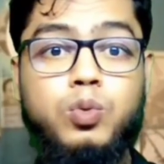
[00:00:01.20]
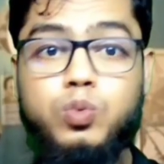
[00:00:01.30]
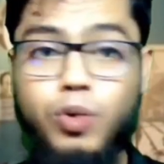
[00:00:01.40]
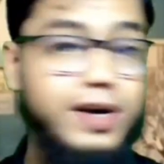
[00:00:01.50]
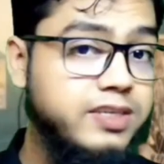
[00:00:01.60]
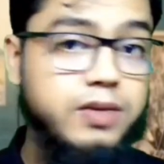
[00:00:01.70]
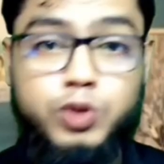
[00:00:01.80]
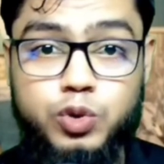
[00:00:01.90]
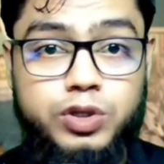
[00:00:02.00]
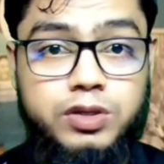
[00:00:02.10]
What's up,
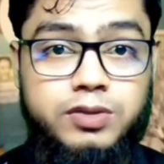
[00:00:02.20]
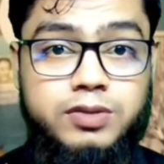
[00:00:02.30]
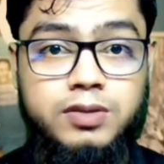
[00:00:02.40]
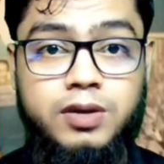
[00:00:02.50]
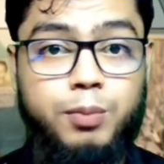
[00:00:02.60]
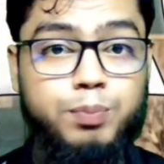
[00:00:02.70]
coders?